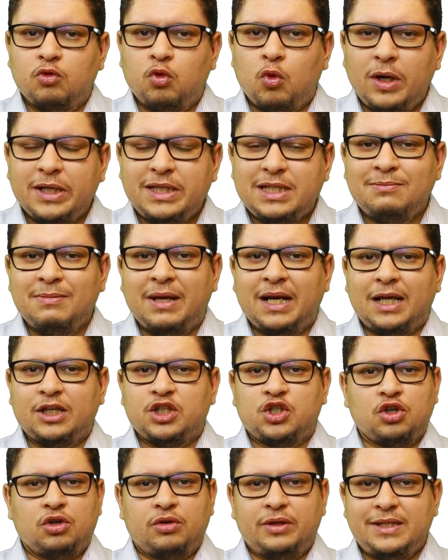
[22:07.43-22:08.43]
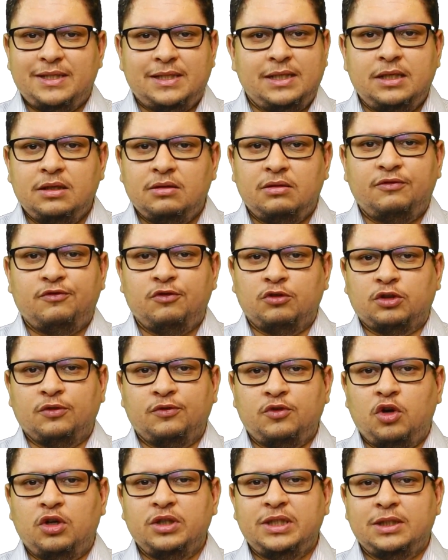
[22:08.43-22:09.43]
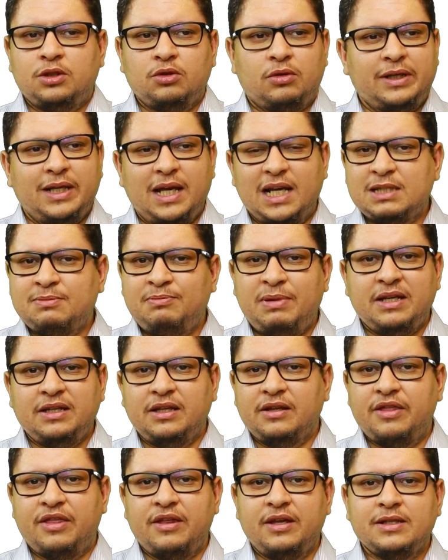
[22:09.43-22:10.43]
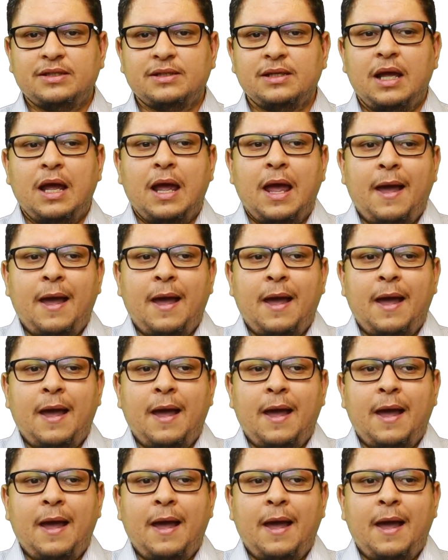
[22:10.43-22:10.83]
quality manager is here in front of the auditor and explaining things.